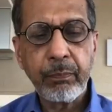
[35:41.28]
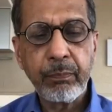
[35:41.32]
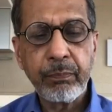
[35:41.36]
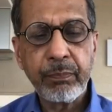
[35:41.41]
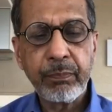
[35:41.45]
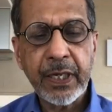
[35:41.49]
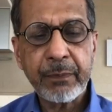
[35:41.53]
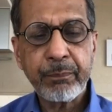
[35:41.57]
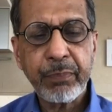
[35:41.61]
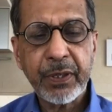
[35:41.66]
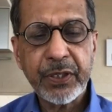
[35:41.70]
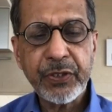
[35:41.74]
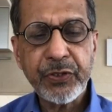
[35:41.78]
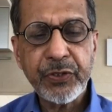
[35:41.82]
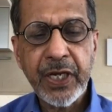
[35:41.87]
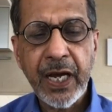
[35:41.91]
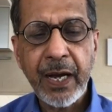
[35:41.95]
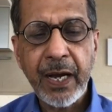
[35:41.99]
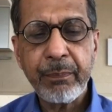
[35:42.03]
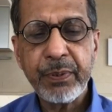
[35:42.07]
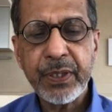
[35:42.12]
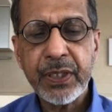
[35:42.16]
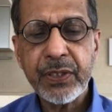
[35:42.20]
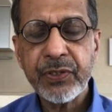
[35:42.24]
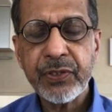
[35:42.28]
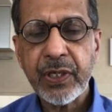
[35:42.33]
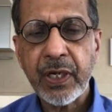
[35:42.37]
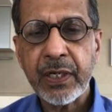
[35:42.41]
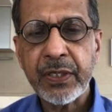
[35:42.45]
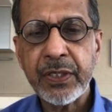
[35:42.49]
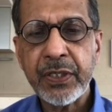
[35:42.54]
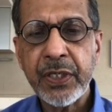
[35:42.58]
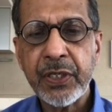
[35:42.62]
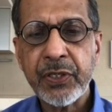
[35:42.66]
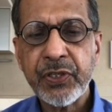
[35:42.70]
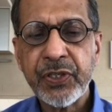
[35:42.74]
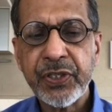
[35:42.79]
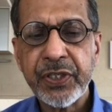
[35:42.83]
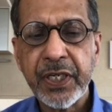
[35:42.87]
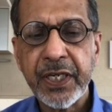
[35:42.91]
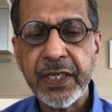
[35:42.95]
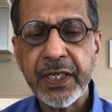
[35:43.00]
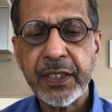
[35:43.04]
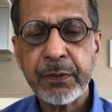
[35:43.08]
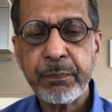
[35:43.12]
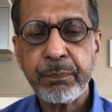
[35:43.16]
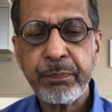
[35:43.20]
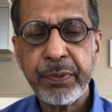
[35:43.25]
that Punjabis are
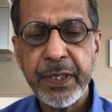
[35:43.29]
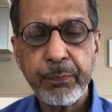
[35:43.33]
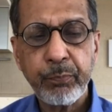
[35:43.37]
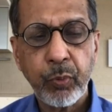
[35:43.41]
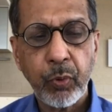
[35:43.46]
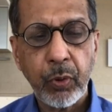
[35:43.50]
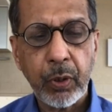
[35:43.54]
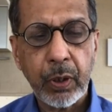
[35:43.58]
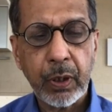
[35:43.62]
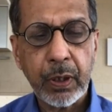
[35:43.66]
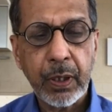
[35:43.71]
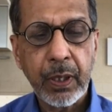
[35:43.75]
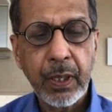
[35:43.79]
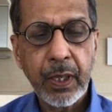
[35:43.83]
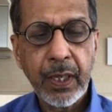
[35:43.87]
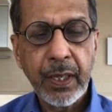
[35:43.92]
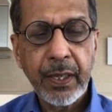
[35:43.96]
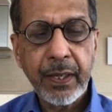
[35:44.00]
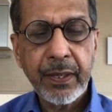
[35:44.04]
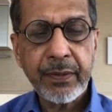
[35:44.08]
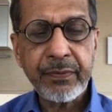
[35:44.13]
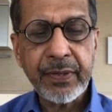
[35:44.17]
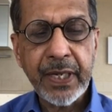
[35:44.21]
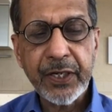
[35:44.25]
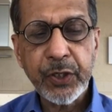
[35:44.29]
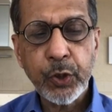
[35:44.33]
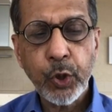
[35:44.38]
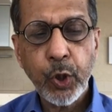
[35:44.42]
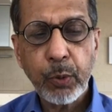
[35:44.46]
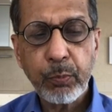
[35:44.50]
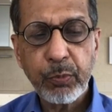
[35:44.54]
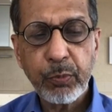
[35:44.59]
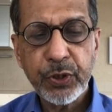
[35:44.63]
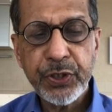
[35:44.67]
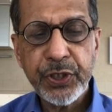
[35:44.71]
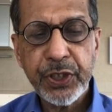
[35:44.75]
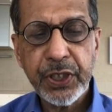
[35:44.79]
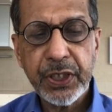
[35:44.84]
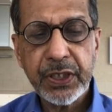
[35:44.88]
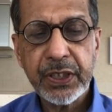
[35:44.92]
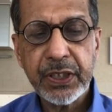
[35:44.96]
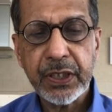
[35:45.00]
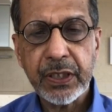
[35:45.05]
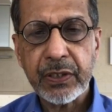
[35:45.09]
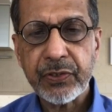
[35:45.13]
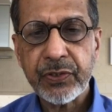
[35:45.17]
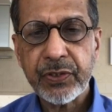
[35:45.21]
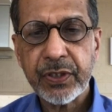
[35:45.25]
distinct people, not
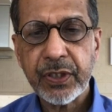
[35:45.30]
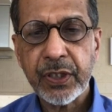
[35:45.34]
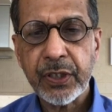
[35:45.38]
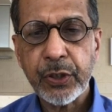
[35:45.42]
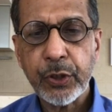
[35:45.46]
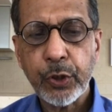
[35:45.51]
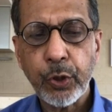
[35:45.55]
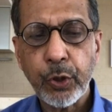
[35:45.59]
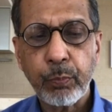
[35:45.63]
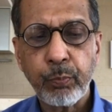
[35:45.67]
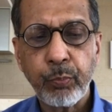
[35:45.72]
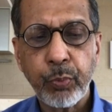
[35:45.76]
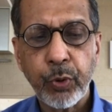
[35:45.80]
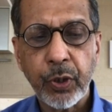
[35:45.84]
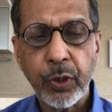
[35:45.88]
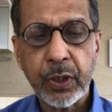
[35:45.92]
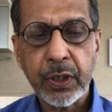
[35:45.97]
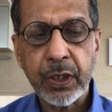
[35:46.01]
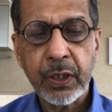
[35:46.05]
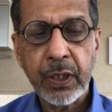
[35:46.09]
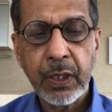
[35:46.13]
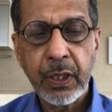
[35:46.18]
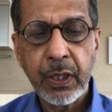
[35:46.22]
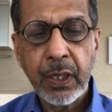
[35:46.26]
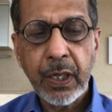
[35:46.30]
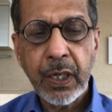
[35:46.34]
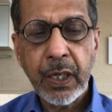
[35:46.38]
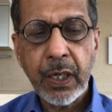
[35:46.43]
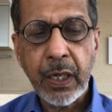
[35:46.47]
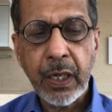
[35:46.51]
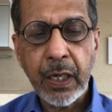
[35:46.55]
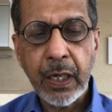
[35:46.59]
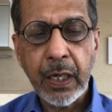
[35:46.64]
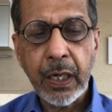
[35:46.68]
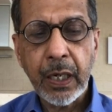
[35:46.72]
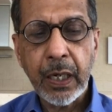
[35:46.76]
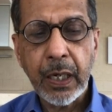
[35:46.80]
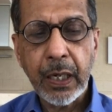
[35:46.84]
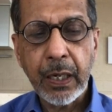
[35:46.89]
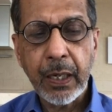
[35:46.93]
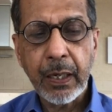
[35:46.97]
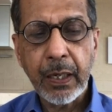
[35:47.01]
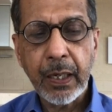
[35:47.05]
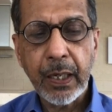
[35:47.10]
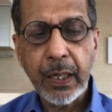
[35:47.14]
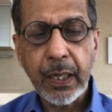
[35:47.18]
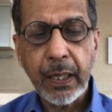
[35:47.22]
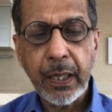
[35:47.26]
homogeneous, in your book,
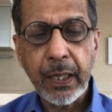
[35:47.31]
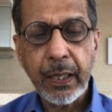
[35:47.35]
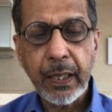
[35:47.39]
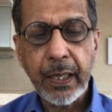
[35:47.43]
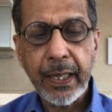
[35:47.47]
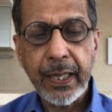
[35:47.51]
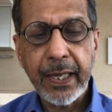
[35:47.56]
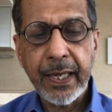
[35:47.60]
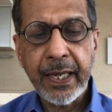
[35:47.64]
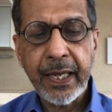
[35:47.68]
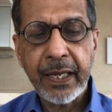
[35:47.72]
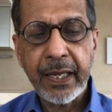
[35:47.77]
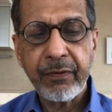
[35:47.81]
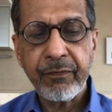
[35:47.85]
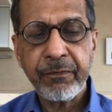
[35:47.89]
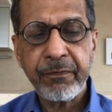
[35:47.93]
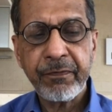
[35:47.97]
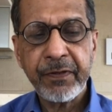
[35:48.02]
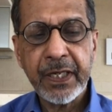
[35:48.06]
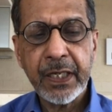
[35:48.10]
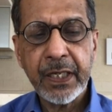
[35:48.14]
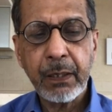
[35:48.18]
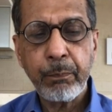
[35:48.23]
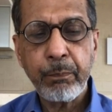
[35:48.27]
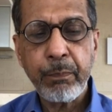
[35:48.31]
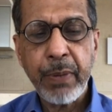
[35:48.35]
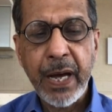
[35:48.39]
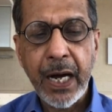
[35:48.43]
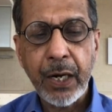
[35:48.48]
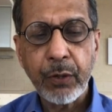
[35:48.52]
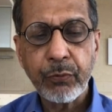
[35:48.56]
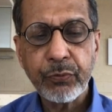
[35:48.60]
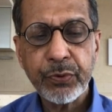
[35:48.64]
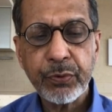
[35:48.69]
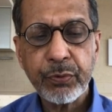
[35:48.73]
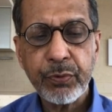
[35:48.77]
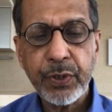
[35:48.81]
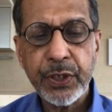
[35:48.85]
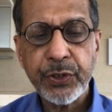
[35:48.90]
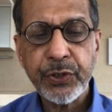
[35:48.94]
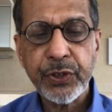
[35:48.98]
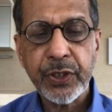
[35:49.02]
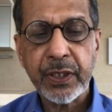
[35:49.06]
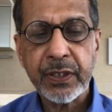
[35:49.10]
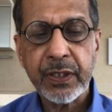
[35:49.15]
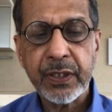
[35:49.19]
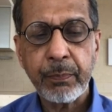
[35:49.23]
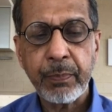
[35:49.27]
and feel bound to each
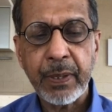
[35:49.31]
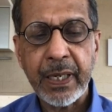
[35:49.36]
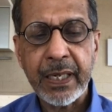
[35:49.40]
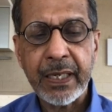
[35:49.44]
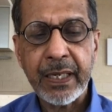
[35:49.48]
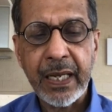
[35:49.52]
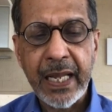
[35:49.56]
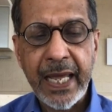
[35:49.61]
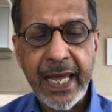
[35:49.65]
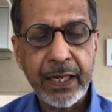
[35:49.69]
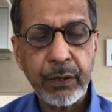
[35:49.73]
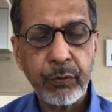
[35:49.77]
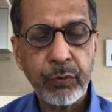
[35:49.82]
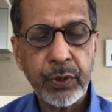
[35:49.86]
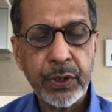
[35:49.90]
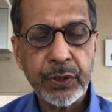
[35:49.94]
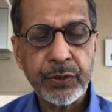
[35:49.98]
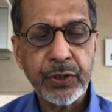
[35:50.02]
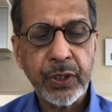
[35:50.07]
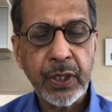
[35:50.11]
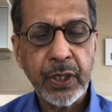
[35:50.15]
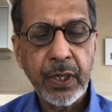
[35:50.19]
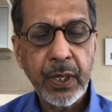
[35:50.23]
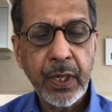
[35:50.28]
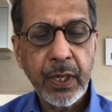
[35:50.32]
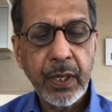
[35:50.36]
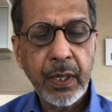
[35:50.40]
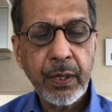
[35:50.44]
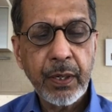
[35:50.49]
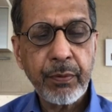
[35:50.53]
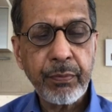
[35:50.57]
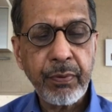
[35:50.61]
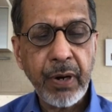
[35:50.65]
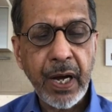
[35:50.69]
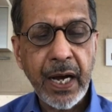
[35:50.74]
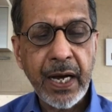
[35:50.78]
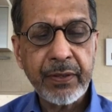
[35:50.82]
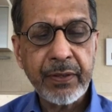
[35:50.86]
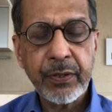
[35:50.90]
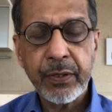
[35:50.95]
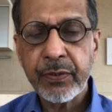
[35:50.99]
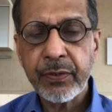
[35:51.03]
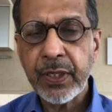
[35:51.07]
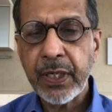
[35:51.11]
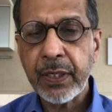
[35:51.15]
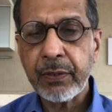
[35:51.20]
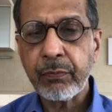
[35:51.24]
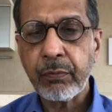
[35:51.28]
other by language rather
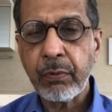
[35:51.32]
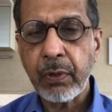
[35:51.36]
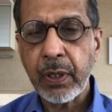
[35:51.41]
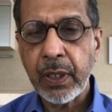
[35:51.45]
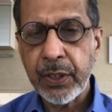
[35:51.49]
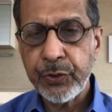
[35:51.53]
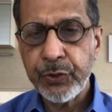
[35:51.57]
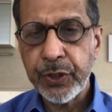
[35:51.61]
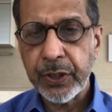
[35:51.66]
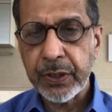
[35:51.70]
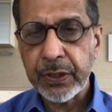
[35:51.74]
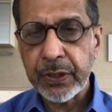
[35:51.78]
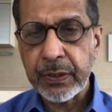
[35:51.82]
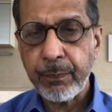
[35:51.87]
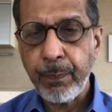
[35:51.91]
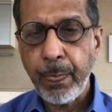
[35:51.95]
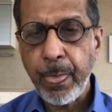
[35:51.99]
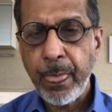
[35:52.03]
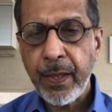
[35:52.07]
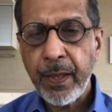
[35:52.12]
than religion.